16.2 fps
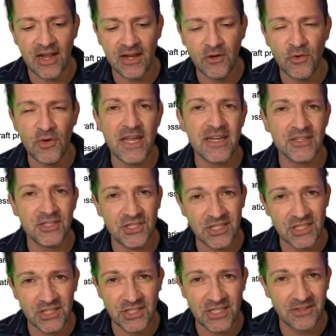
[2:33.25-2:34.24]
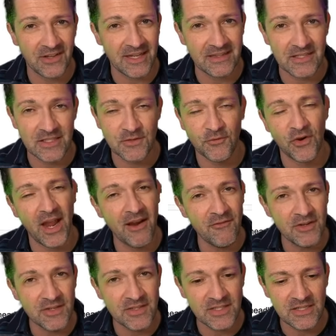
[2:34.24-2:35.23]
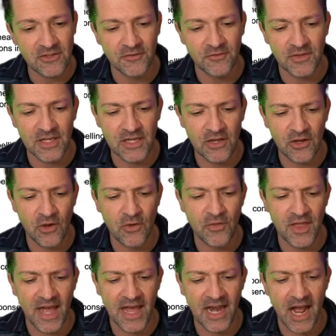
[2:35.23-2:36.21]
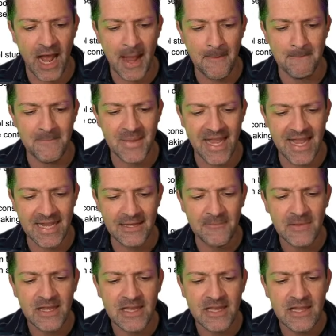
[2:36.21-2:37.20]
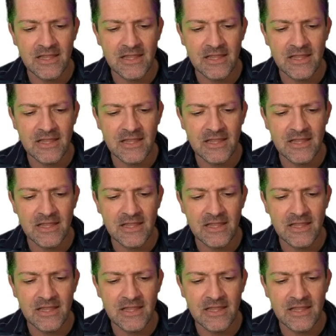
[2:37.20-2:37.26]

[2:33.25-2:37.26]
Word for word: I create a cheat sheet like this for every single video that I make.